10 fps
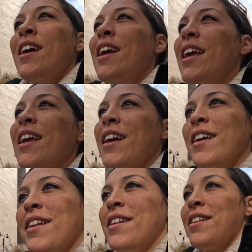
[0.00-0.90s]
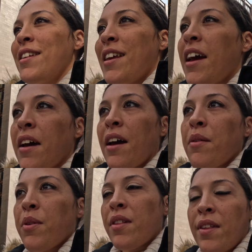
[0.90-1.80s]
And yeah, I
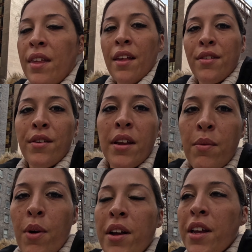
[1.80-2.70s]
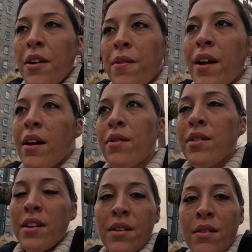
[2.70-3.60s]
was yesterday walking
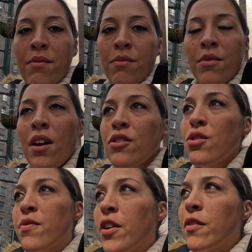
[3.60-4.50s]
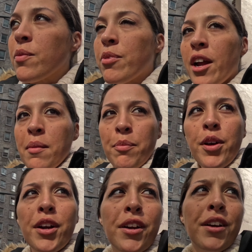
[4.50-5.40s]
around and not too far from Bryant
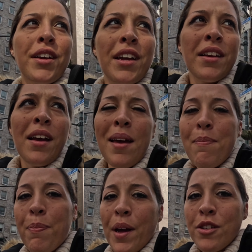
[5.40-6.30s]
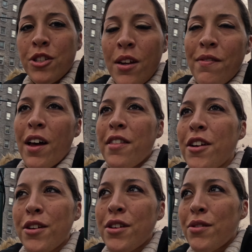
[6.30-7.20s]
Park and a bunch of
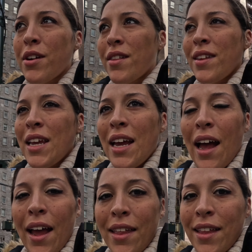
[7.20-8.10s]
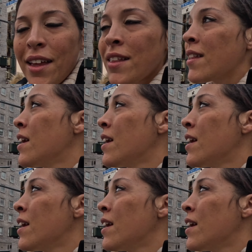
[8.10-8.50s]
other New York City highlights.